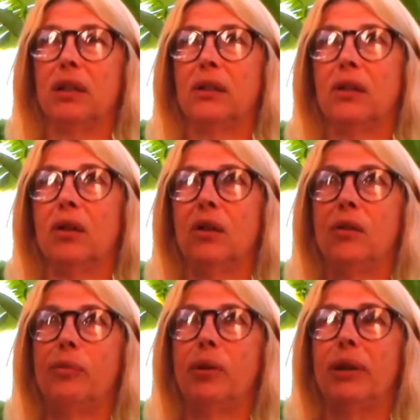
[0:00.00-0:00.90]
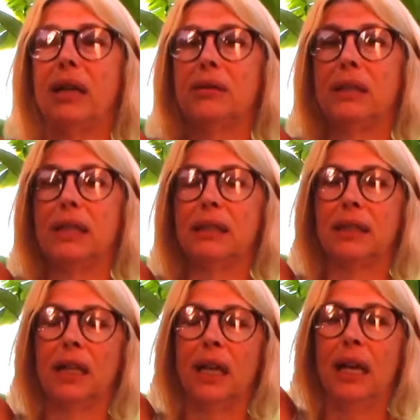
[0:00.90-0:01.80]
grow up around it,
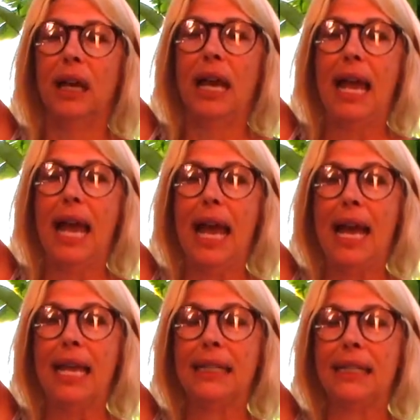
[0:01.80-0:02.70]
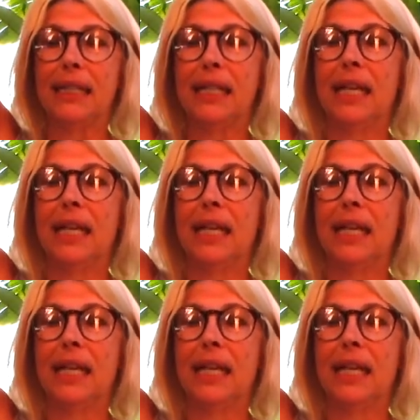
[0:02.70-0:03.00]
and